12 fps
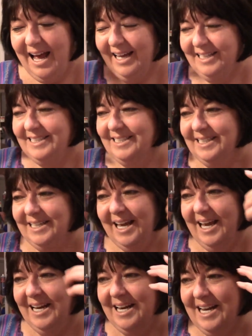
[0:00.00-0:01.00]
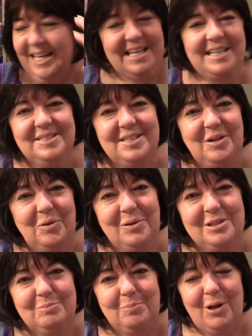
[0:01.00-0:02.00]
I did an easy
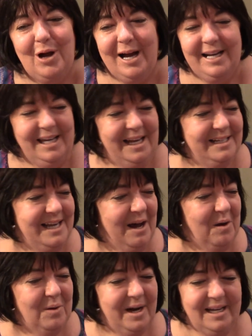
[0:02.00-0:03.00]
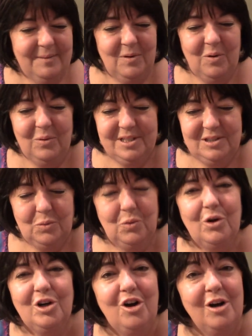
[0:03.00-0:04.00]
quilt block, and now I am going to
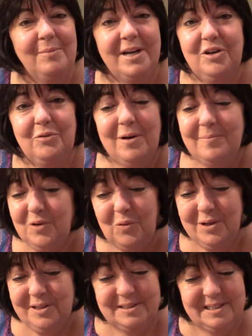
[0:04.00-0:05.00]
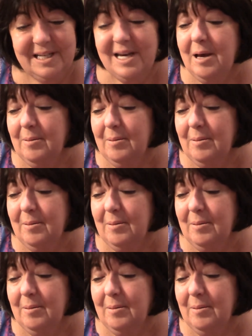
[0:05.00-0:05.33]
work on my crumb quilt.